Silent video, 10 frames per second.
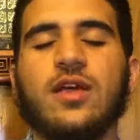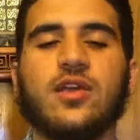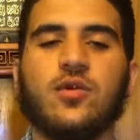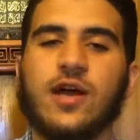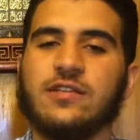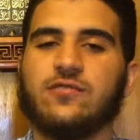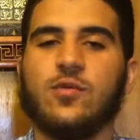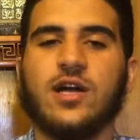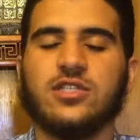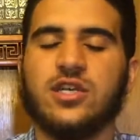Thank you guys for
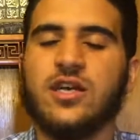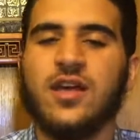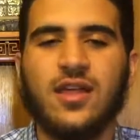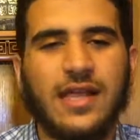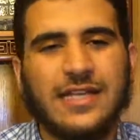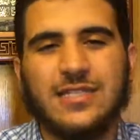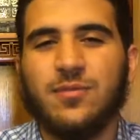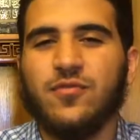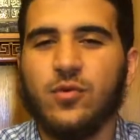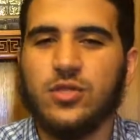watching. Like I said
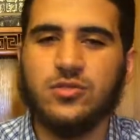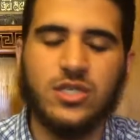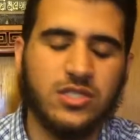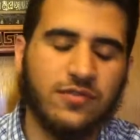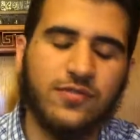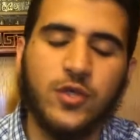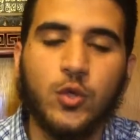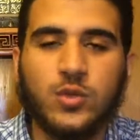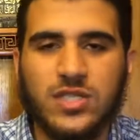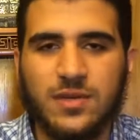before, these are just a
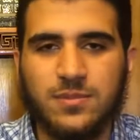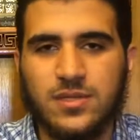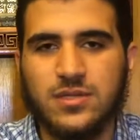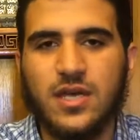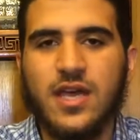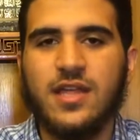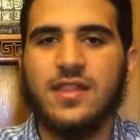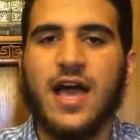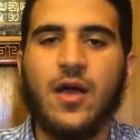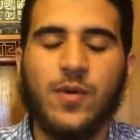few tips
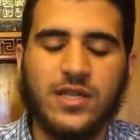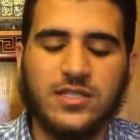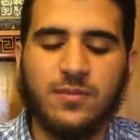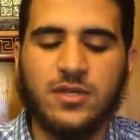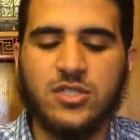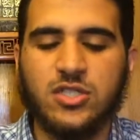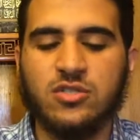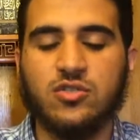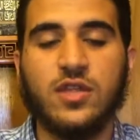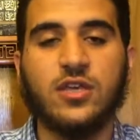that I wanted to
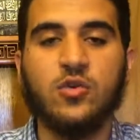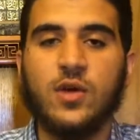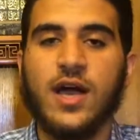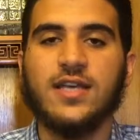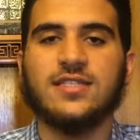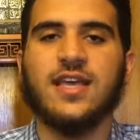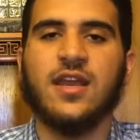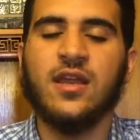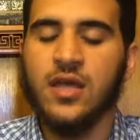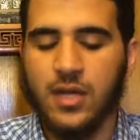mention so that you guys
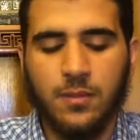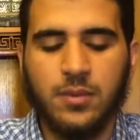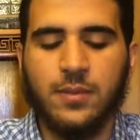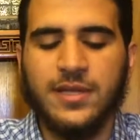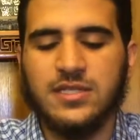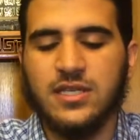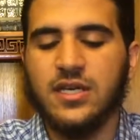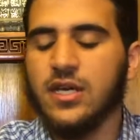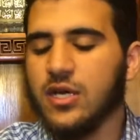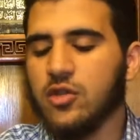can implement
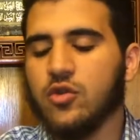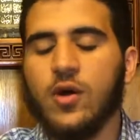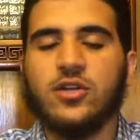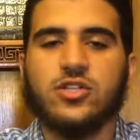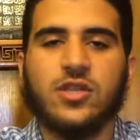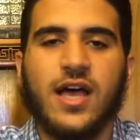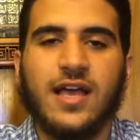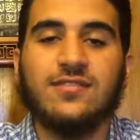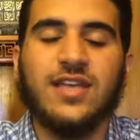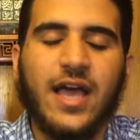it throughout your
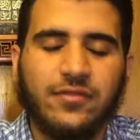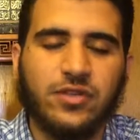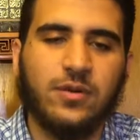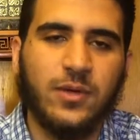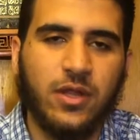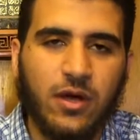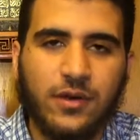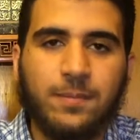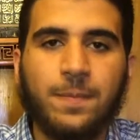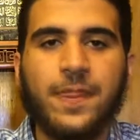lives after
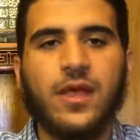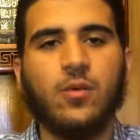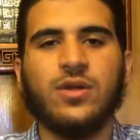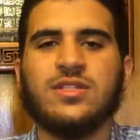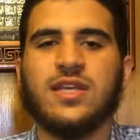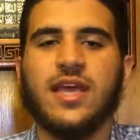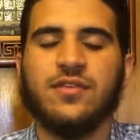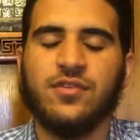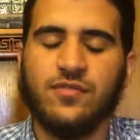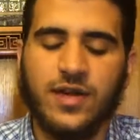Ramadan. Once again,
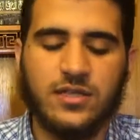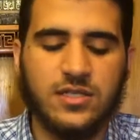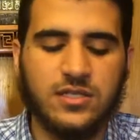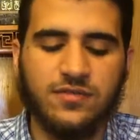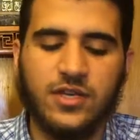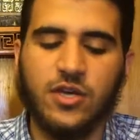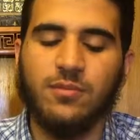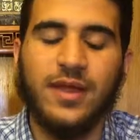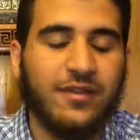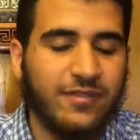if you found this video
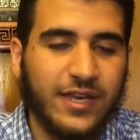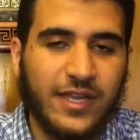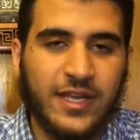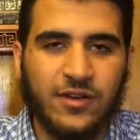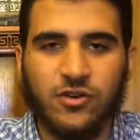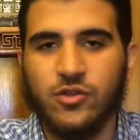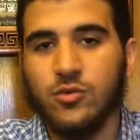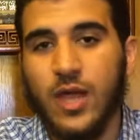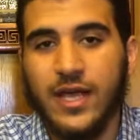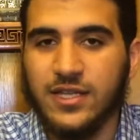benefiting, or
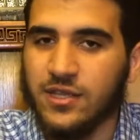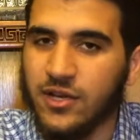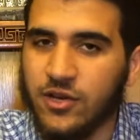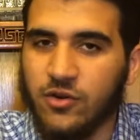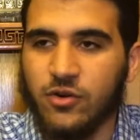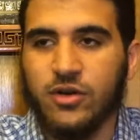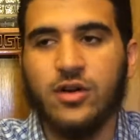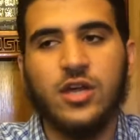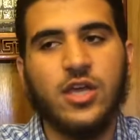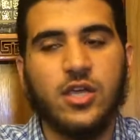you liked it, or
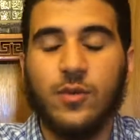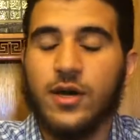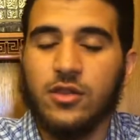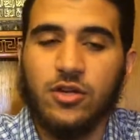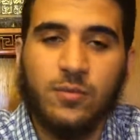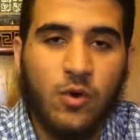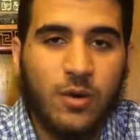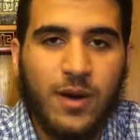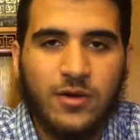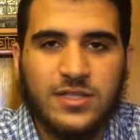you want to learn
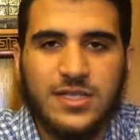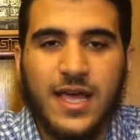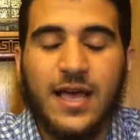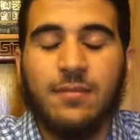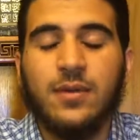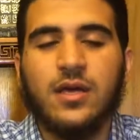more about Islam,